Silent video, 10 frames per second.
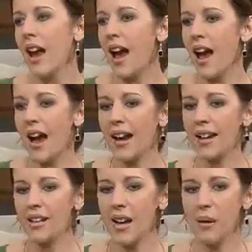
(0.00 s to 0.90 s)
I
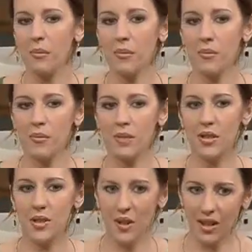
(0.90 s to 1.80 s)
ended up
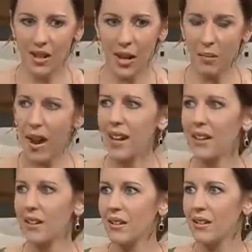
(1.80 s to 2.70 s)
starting to get back
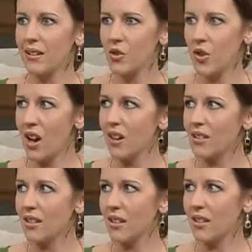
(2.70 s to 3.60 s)
into
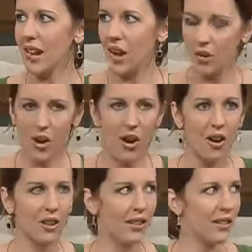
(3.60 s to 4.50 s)
drugs and
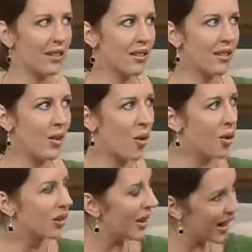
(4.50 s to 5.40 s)
alcohol and the
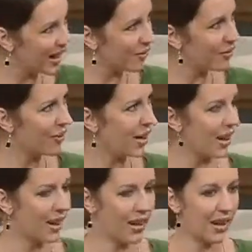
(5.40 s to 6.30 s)
old life,
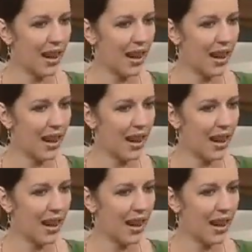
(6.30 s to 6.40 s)
and